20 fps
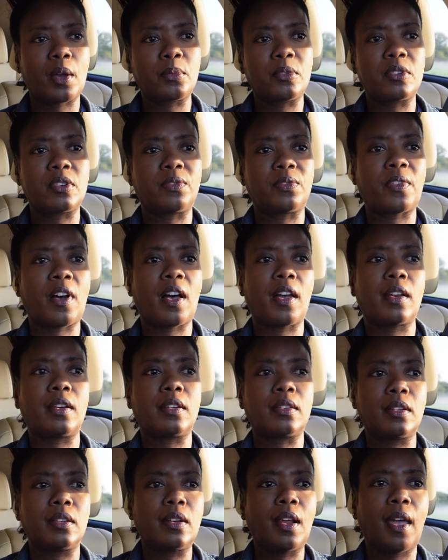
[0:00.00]
would
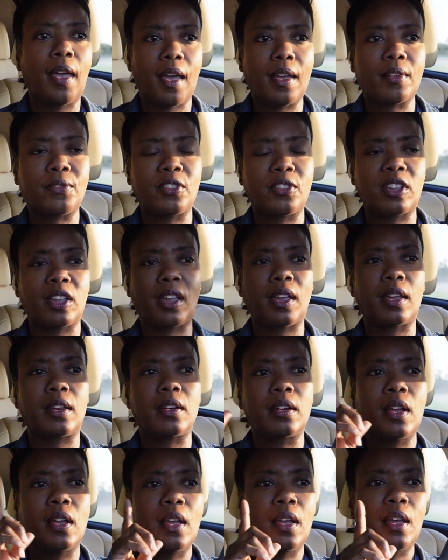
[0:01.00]
divide in half
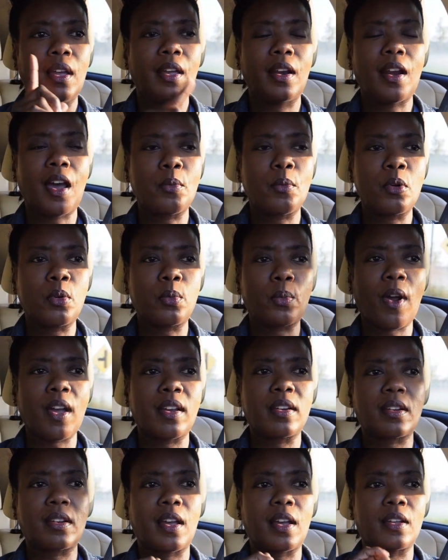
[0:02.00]
again, and I would
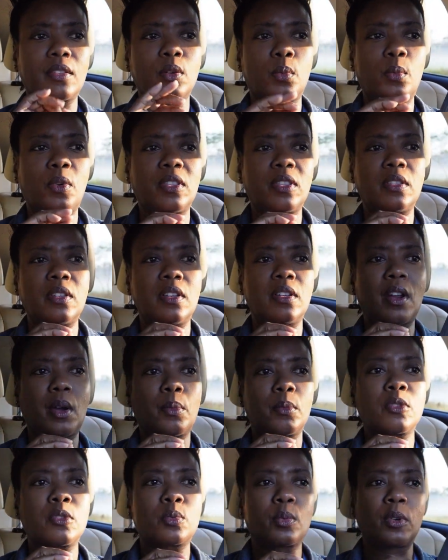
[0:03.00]
write down the one thing that
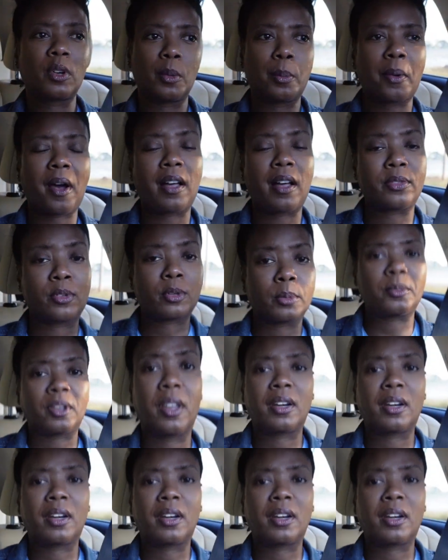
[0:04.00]
was really bothering me.